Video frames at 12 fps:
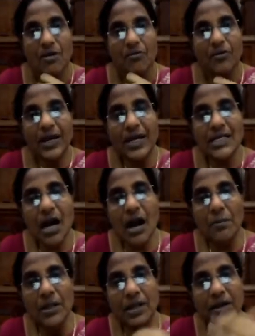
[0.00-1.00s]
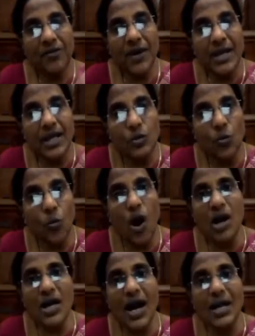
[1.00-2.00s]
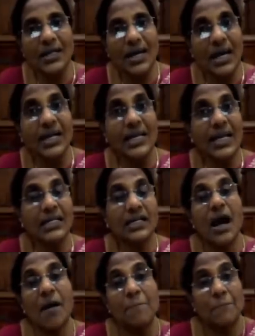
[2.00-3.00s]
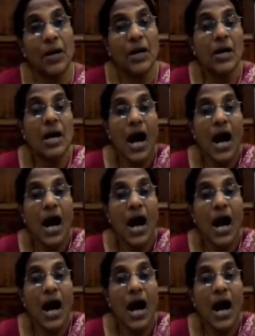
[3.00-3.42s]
For example, if I can work and earn income,